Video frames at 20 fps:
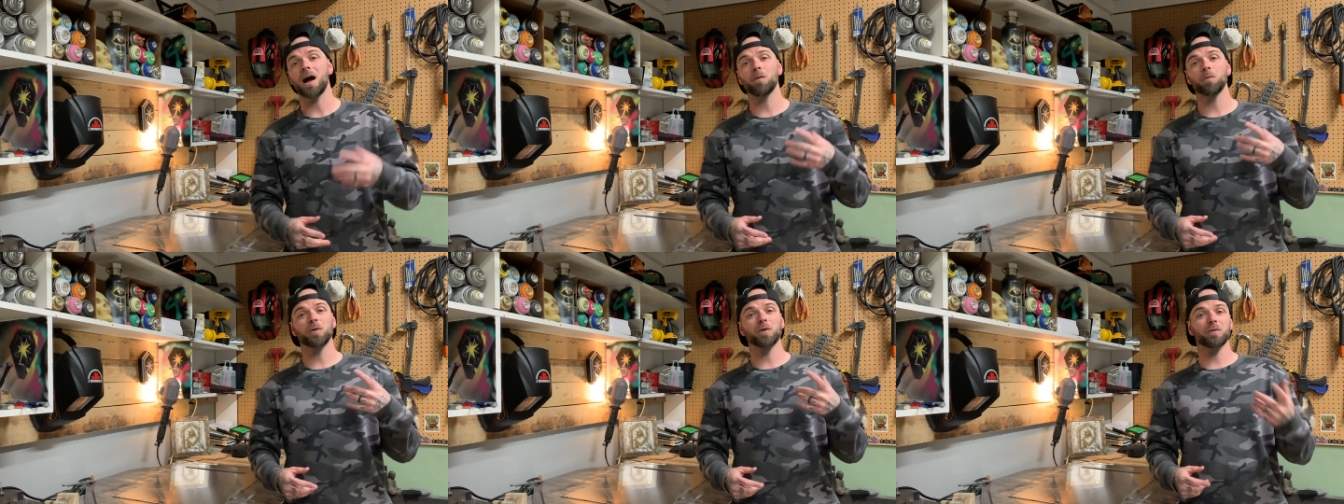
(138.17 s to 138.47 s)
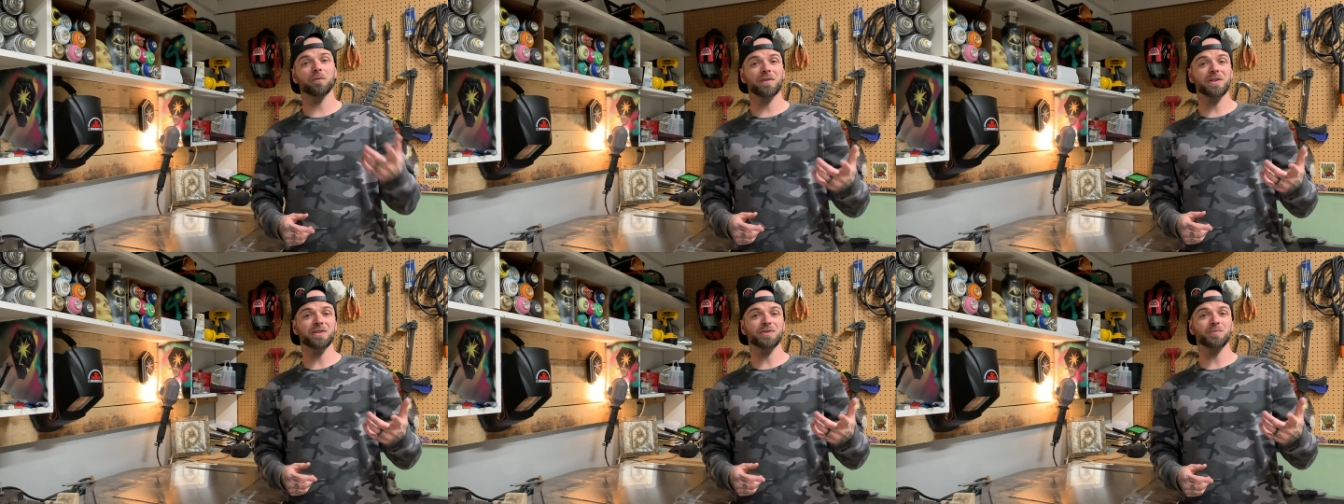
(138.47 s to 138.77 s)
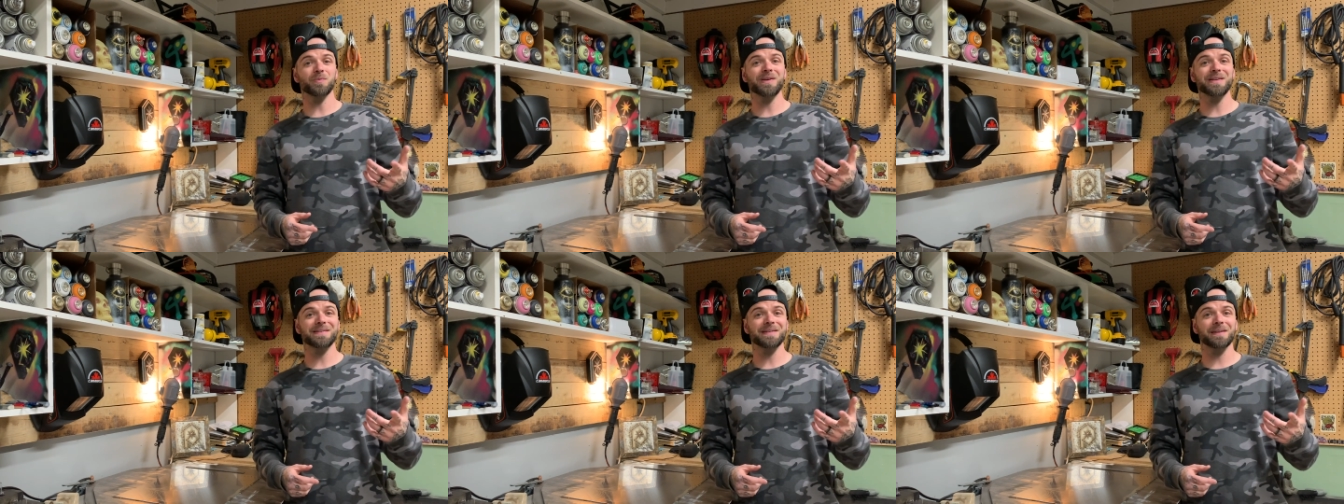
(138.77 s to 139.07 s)
I went over
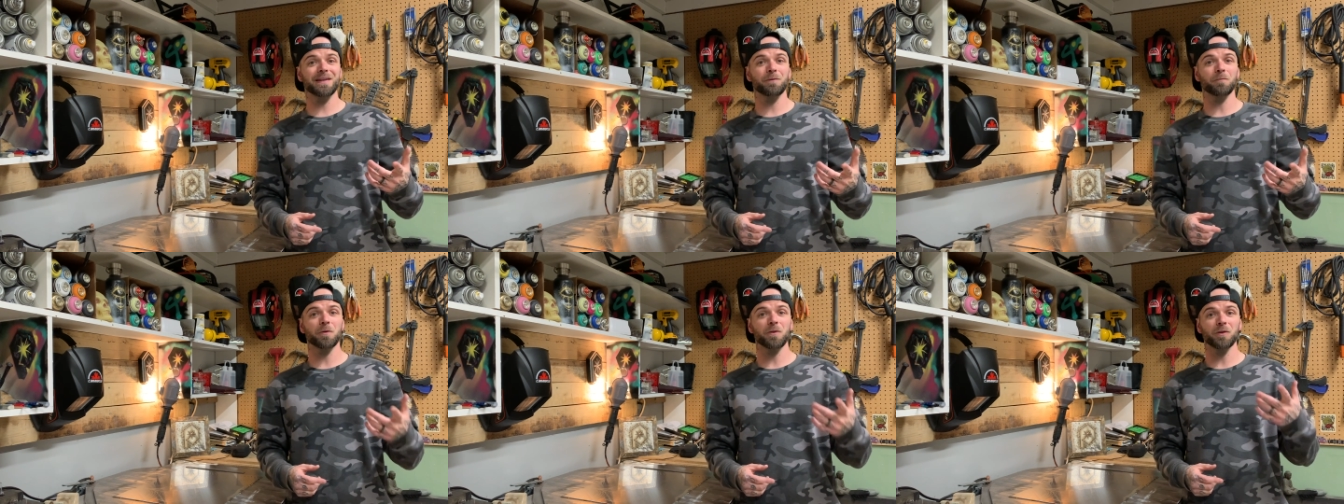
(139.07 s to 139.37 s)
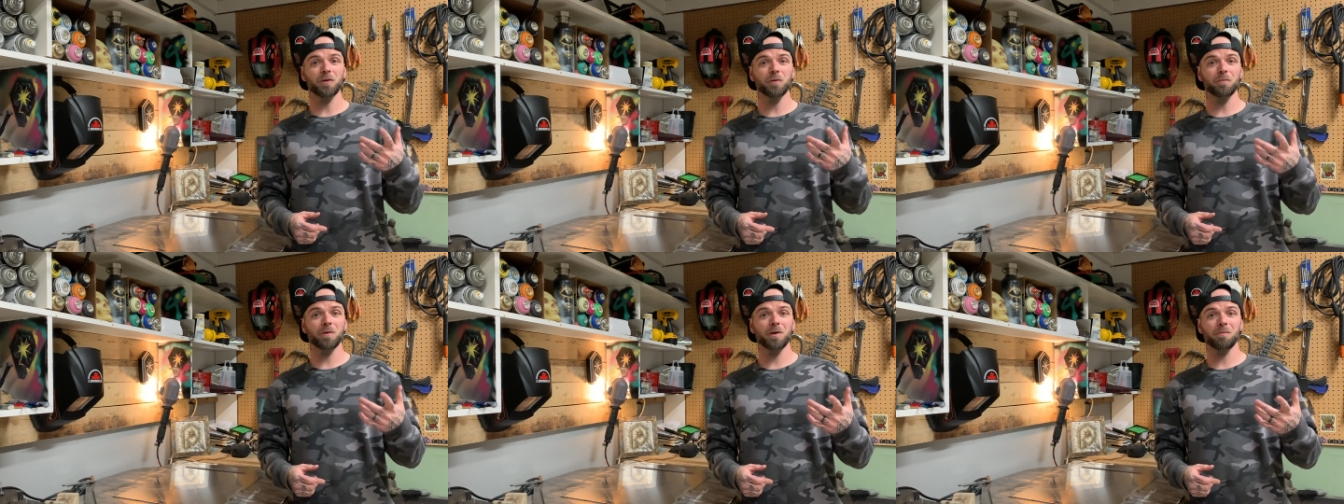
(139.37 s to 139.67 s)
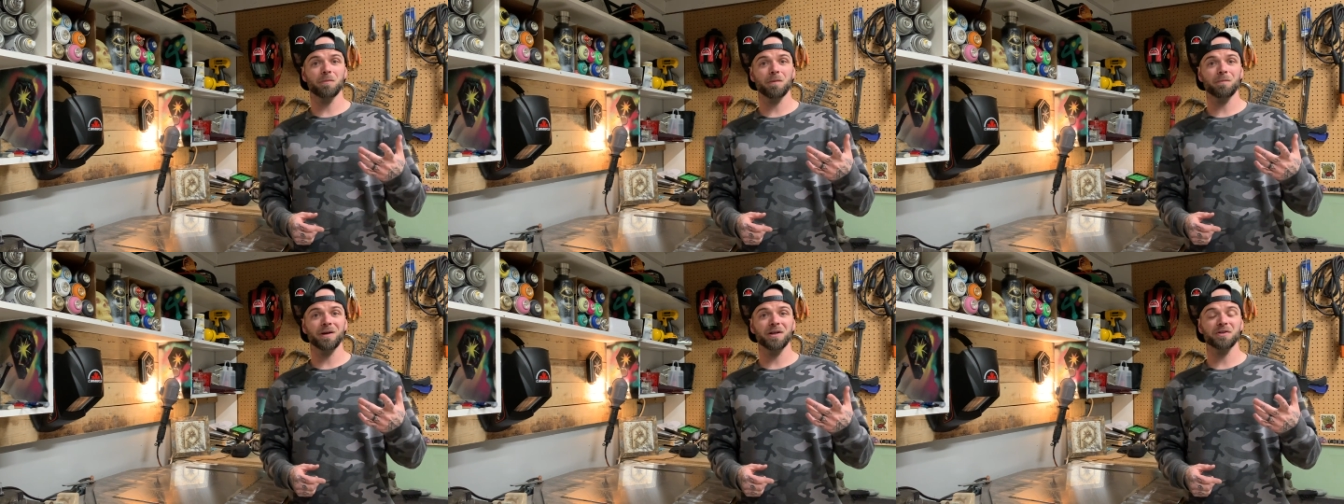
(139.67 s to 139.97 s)
this recently with
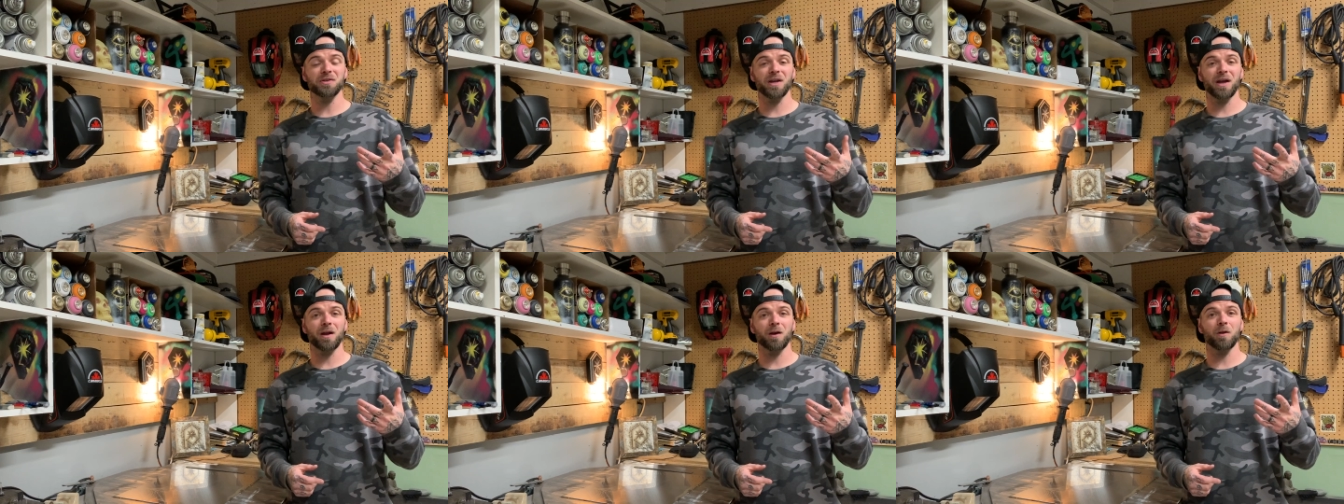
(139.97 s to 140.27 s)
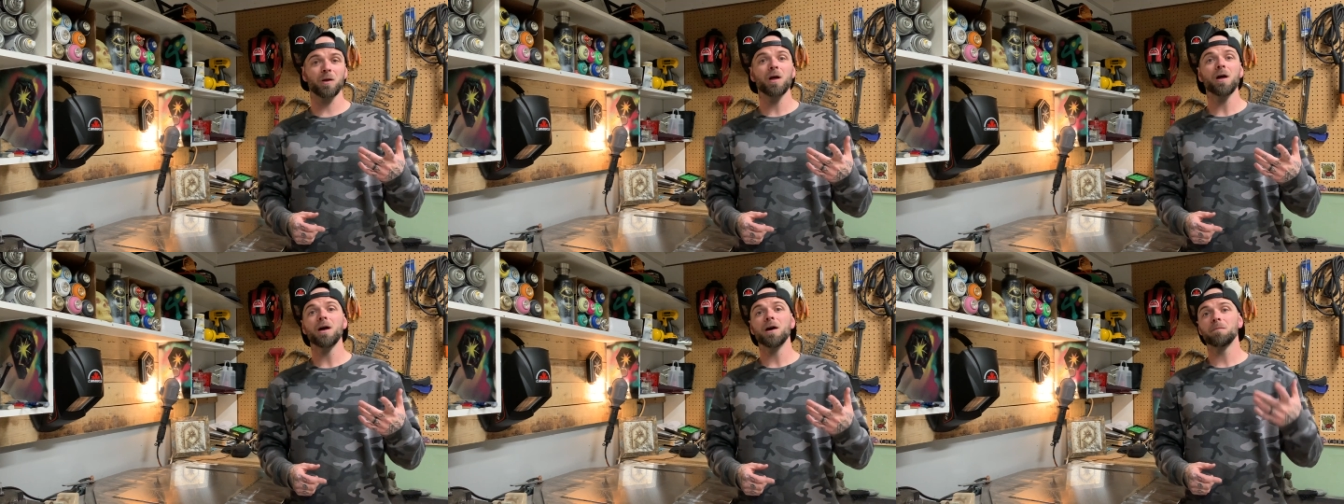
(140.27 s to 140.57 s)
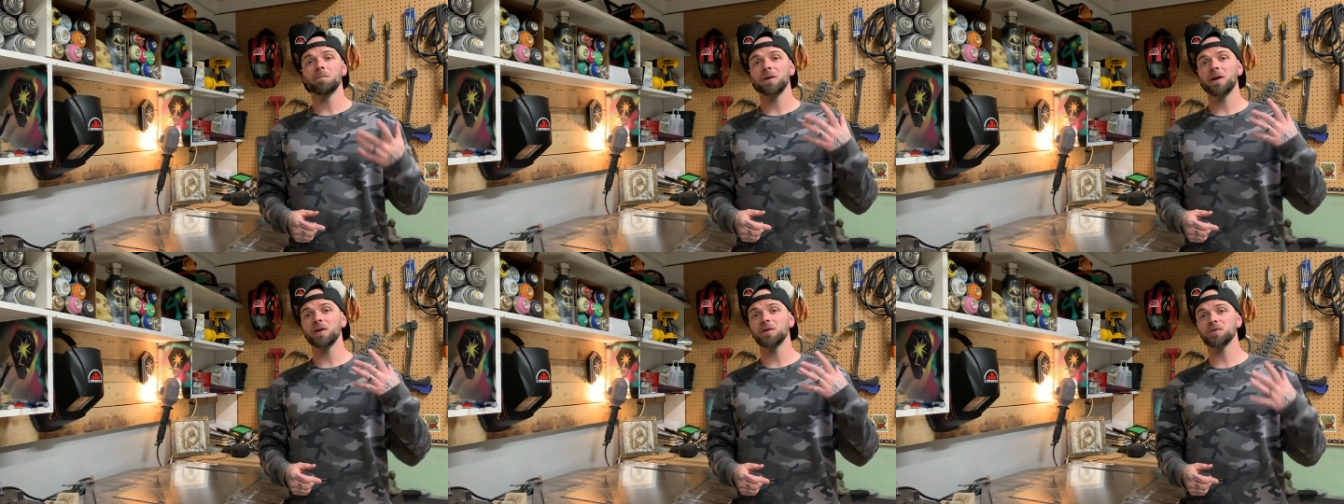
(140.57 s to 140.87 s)
aluminum on my channel,
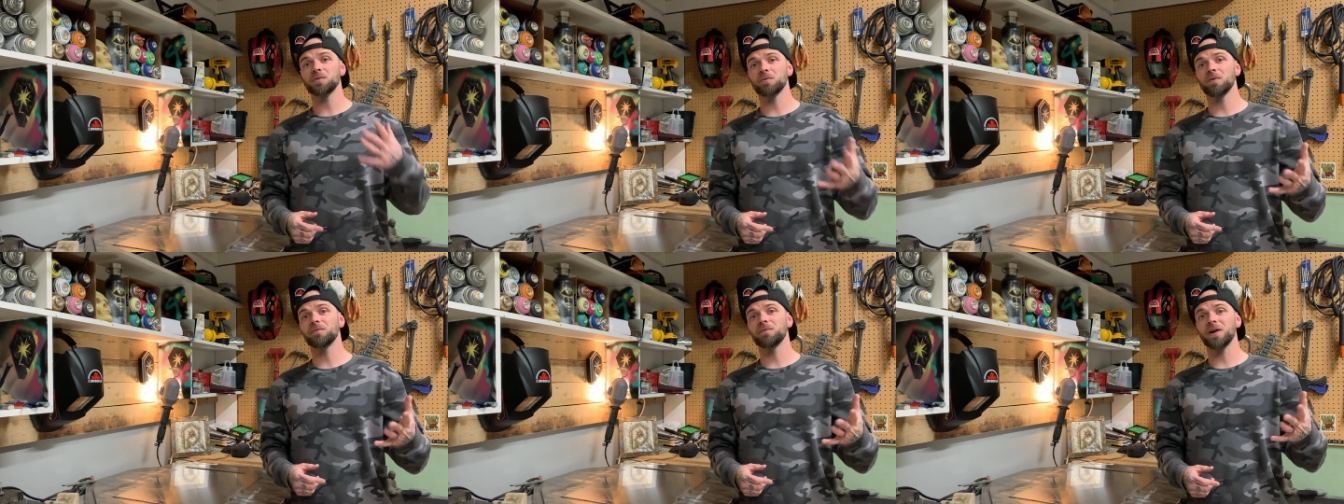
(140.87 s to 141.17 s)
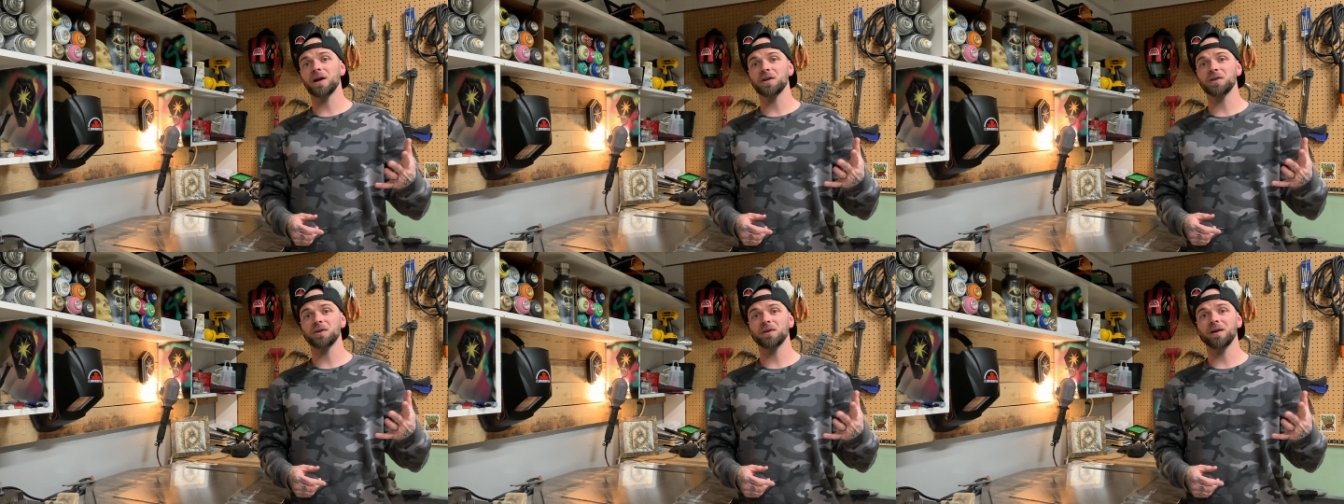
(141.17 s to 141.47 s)
but here's a refresher